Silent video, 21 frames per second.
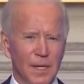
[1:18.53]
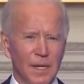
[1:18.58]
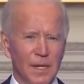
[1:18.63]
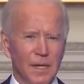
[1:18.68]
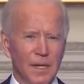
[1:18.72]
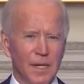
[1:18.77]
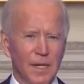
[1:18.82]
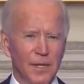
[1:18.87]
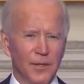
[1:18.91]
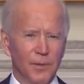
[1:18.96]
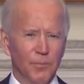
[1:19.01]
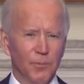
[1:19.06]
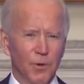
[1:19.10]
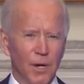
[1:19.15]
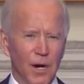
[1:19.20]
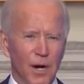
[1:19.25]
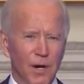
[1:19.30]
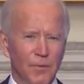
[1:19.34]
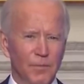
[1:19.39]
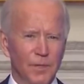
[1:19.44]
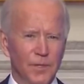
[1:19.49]
and the
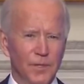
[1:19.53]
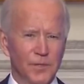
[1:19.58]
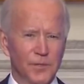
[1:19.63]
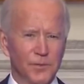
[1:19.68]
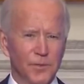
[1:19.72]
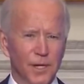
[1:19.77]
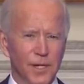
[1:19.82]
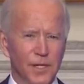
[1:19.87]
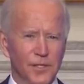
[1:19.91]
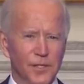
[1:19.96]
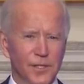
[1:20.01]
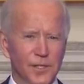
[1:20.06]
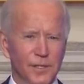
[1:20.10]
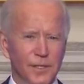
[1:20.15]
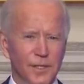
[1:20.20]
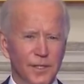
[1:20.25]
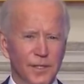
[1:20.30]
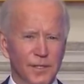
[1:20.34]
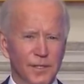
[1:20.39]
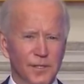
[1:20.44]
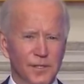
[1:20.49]
prior administration
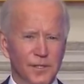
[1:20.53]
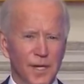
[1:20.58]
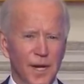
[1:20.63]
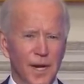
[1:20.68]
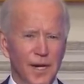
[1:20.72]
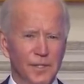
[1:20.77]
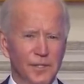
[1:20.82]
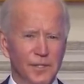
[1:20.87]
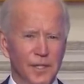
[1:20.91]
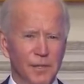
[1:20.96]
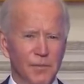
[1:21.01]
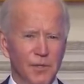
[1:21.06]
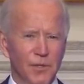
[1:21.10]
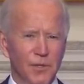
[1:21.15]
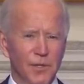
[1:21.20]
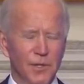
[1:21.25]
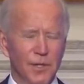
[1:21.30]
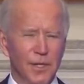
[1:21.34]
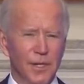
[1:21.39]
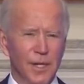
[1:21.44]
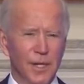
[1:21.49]
and the science
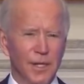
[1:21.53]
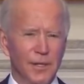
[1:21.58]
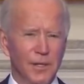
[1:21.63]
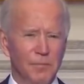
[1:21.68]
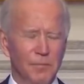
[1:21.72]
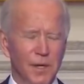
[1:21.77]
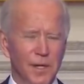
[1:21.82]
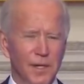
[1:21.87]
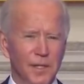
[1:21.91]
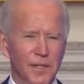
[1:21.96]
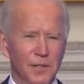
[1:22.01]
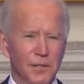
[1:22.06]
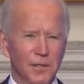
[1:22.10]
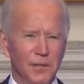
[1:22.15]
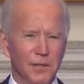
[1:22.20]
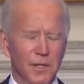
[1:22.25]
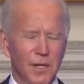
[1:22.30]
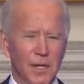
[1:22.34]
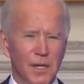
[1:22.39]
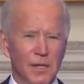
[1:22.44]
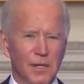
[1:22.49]
community and the medical
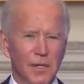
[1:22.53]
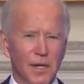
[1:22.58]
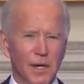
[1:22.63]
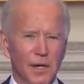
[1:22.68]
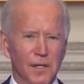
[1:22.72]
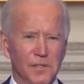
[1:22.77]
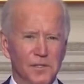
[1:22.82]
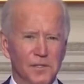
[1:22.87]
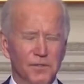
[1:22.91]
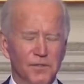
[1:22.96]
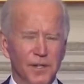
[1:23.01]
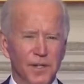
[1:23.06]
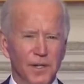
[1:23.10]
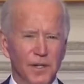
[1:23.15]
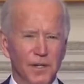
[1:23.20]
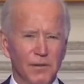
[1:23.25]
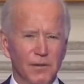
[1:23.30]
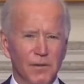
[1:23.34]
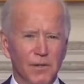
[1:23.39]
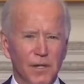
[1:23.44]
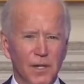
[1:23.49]

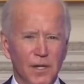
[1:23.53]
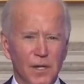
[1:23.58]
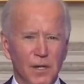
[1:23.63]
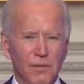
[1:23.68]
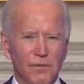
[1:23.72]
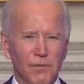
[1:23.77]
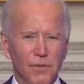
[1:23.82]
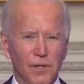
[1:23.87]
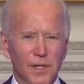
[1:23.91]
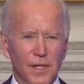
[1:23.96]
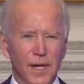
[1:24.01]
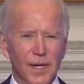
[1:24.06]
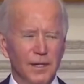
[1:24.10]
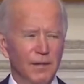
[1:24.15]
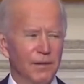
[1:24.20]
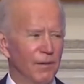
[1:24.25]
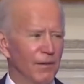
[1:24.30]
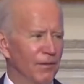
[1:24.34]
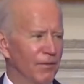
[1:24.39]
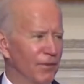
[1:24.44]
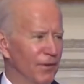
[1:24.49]
sphere
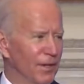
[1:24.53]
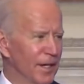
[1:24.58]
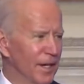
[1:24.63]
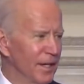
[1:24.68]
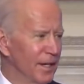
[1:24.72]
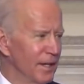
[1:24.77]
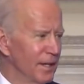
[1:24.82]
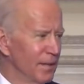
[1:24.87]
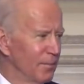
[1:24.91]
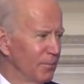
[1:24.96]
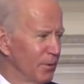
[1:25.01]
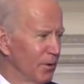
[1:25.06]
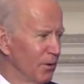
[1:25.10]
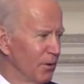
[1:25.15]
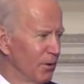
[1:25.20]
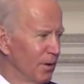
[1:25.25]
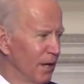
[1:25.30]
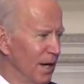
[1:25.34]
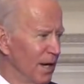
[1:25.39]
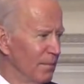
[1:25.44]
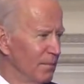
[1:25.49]
for getting the
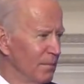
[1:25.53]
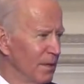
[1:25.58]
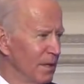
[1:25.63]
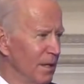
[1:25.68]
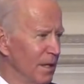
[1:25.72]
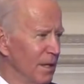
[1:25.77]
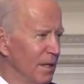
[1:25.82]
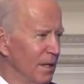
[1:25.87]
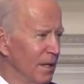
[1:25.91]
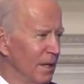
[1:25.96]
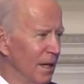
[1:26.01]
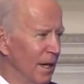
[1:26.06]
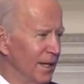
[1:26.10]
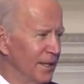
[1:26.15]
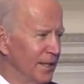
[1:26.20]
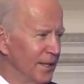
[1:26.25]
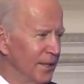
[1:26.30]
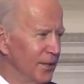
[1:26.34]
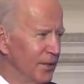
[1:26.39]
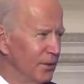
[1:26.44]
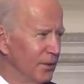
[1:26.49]
program. I
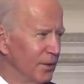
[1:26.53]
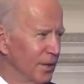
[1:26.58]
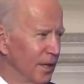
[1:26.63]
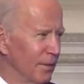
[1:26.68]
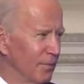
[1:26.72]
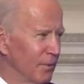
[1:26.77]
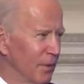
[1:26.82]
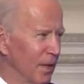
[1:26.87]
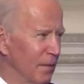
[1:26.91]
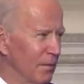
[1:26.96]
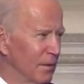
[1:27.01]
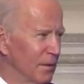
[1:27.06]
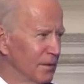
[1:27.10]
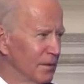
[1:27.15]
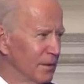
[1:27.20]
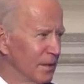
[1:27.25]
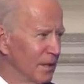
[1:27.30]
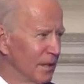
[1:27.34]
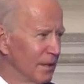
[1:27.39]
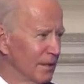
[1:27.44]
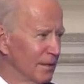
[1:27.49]
didn't do it, I promise.
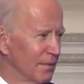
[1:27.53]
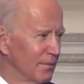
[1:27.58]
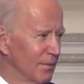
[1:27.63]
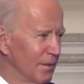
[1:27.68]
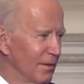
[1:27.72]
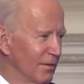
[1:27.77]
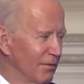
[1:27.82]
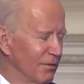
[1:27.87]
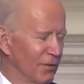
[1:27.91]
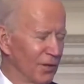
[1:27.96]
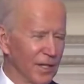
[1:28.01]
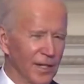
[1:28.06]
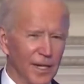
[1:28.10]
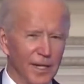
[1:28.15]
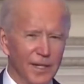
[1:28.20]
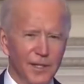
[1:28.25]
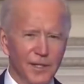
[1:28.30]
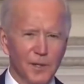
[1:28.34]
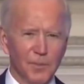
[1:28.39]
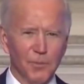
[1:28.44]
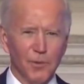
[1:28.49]
For
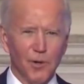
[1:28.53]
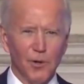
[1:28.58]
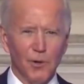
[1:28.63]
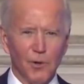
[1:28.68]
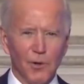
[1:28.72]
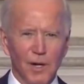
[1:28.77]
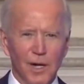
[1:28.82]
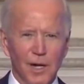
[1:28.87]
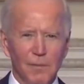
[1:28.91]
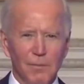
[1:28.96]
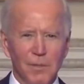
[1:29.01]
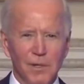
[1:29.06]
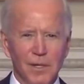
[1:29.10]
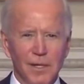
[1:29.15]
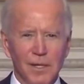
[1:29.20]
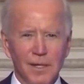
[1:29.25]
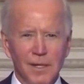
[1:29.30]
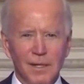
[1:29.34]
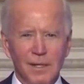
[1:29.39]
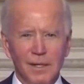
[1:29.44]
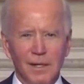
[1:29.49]
getting the program
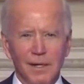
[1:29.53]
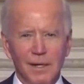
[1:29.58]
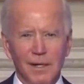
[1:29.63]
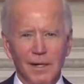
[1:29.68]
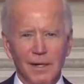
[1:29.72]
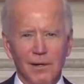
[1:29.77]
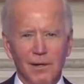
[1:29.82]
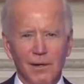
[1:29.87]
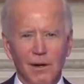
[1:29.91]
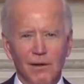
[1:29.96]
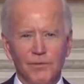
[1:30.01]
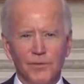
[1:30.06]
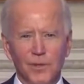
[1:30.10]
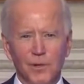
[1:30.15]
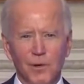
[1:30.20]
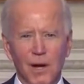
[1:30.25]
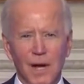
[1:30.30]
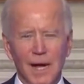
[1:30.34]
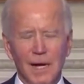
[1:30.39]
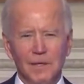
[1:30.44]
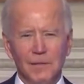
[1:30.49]
off the
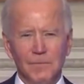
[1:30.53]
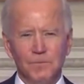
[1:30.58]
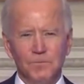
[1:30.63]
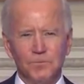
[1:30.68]
ground.